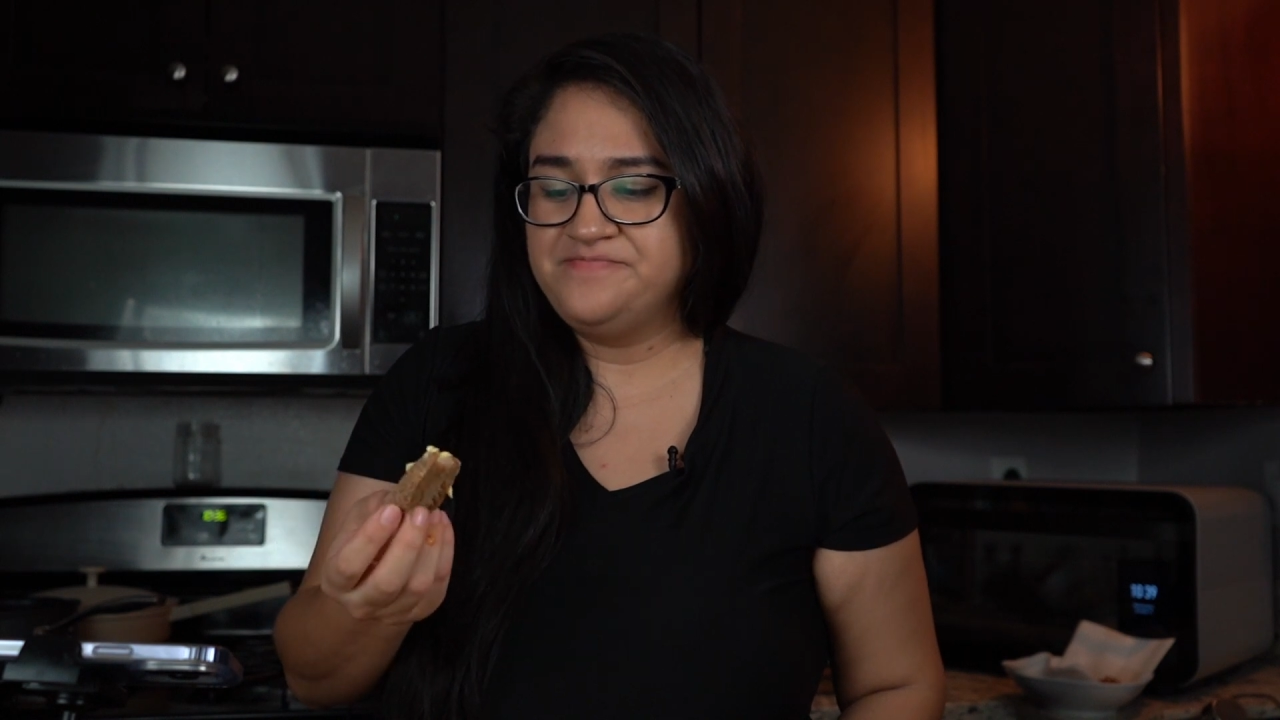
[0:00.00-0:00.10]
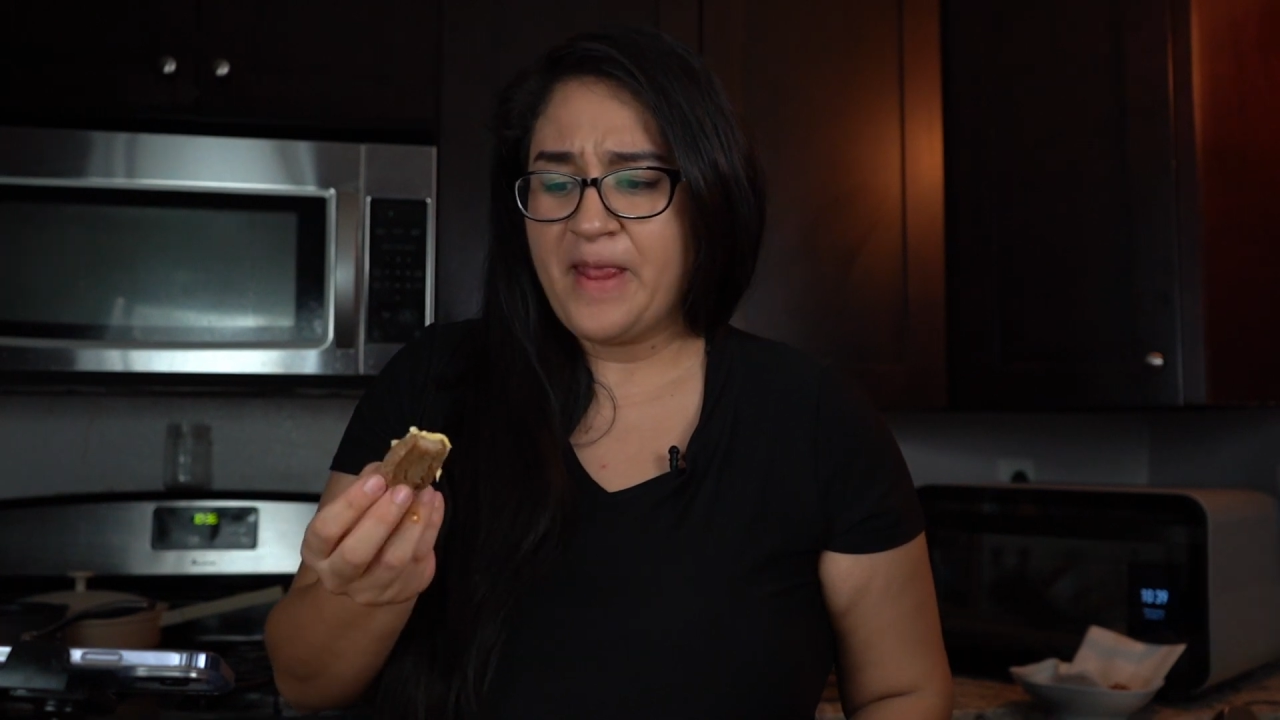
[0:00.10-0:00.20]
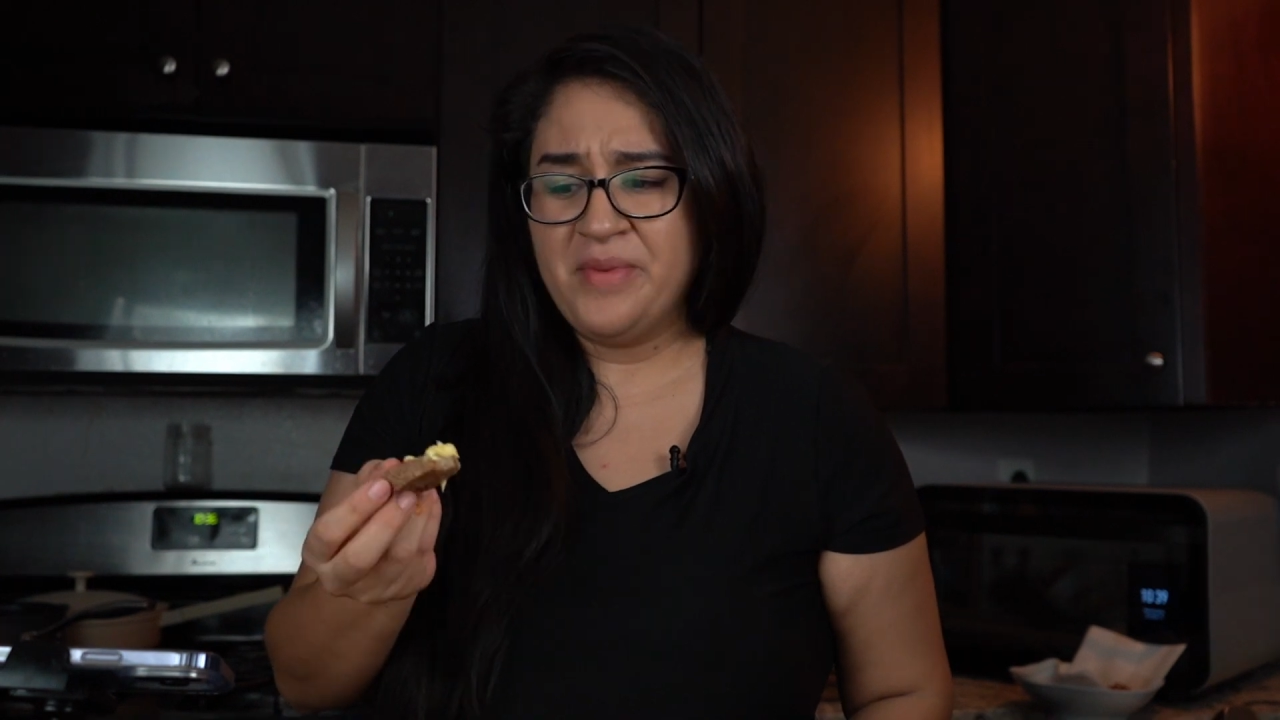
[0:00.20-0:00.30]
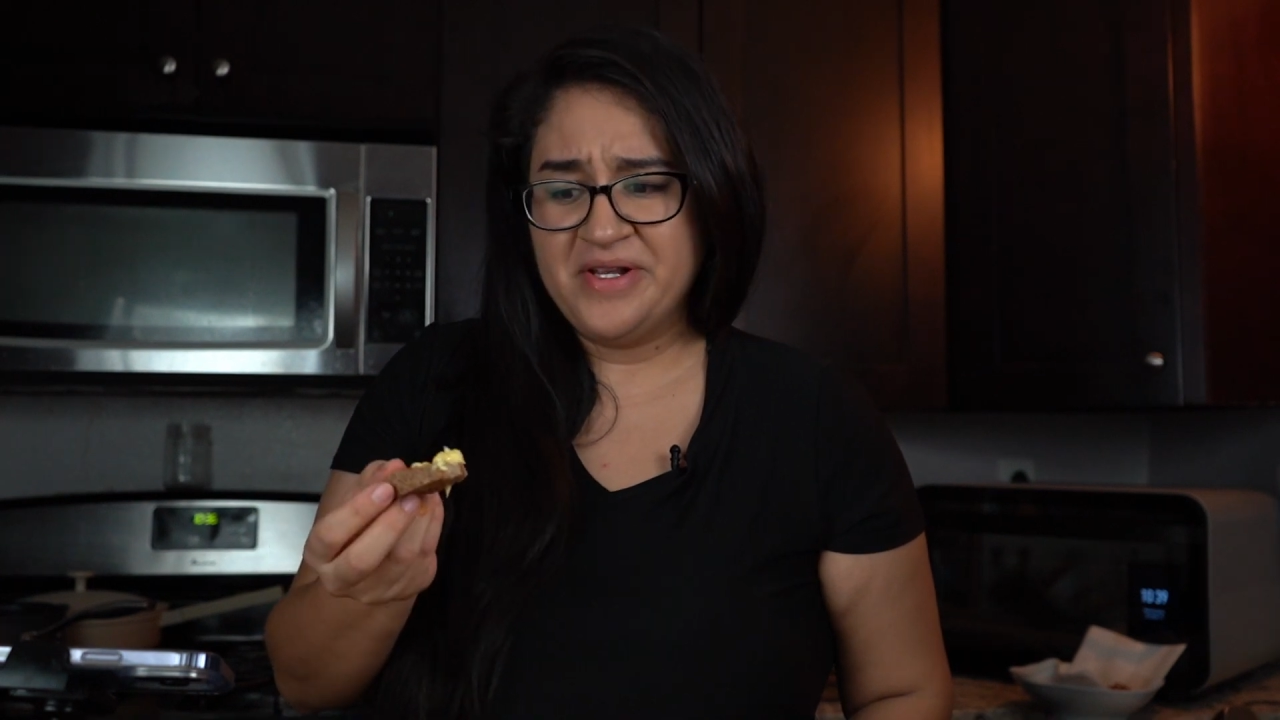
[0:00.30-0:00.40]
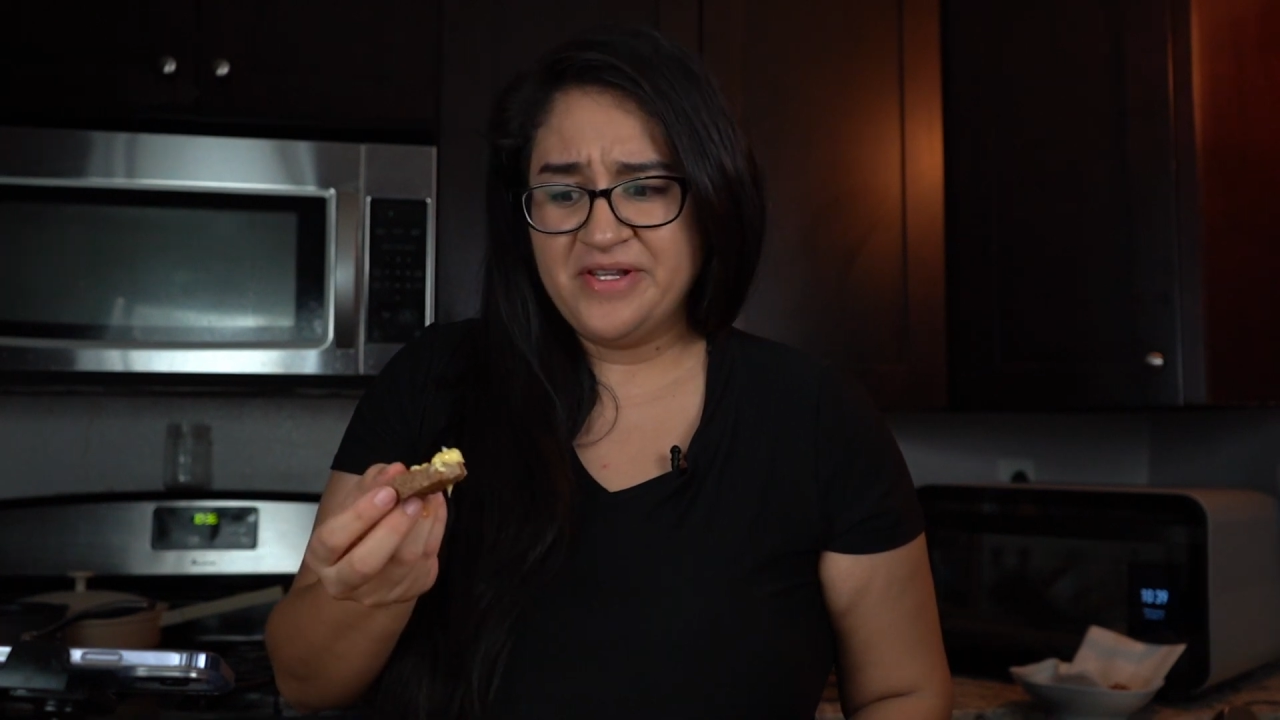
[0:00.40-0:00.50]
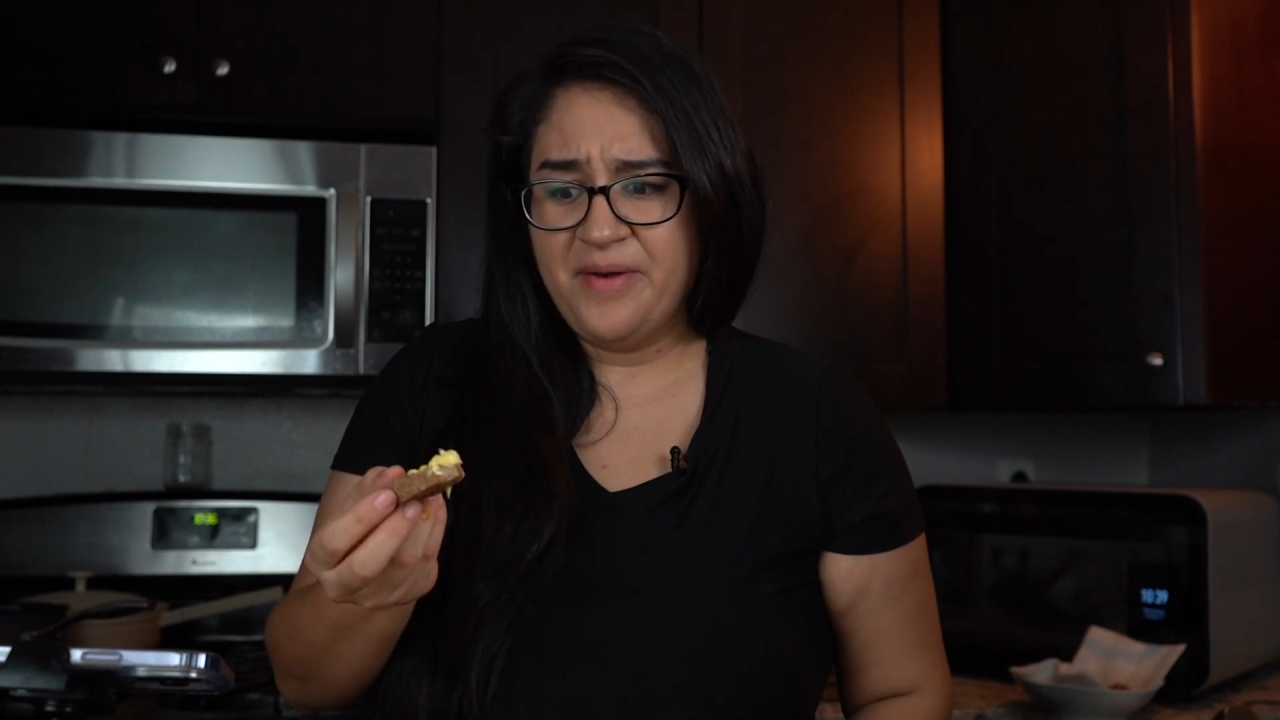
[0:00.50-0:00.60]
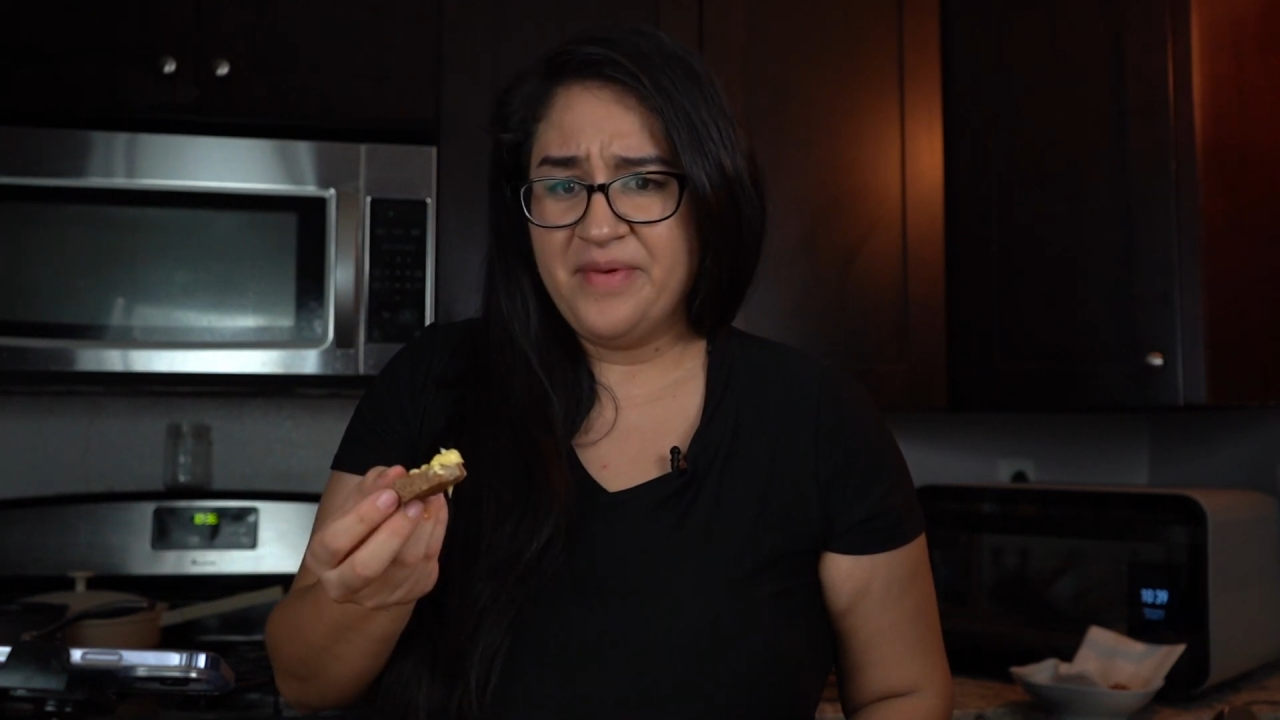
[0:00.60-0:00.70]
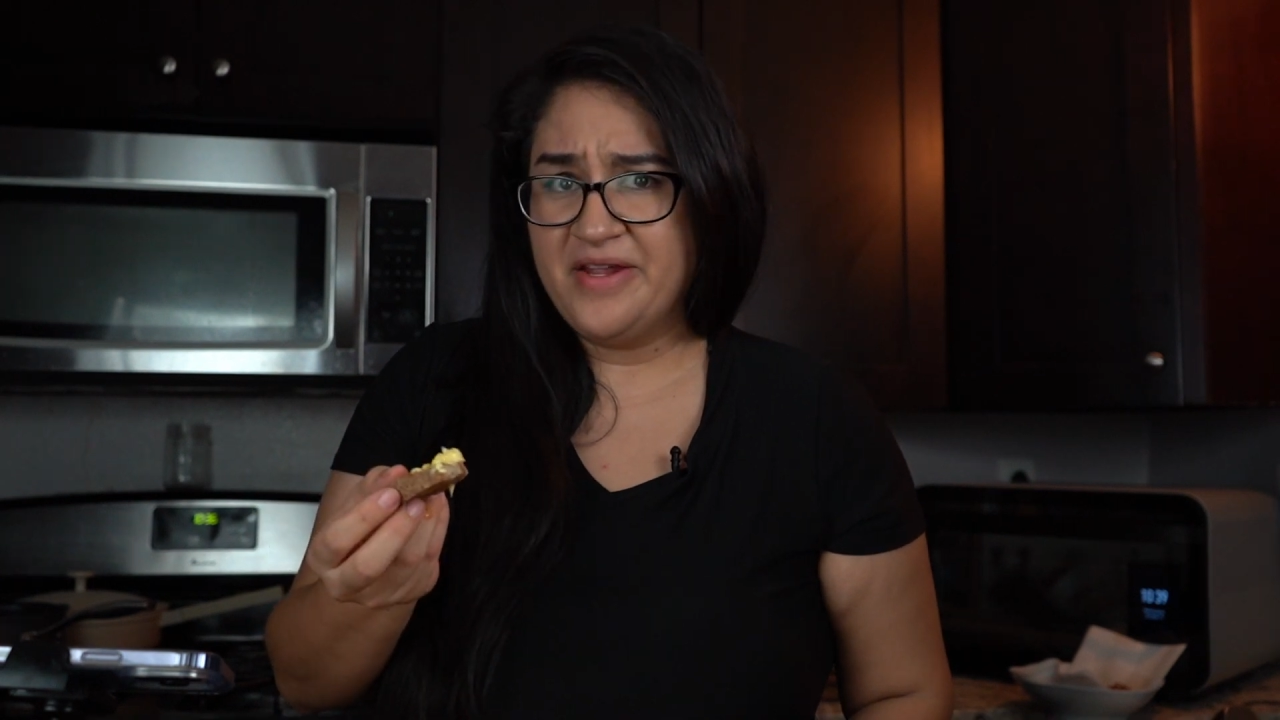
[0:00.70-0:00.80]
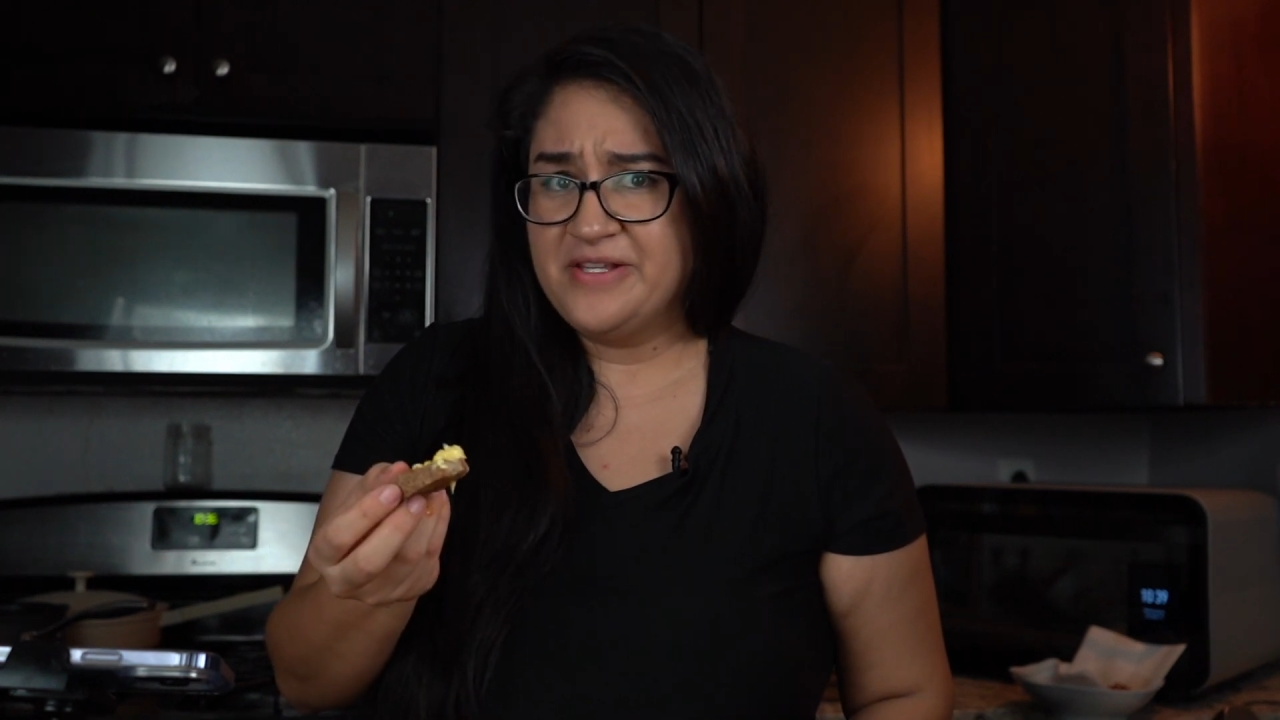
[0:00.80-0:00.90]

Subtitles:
but it's not bad.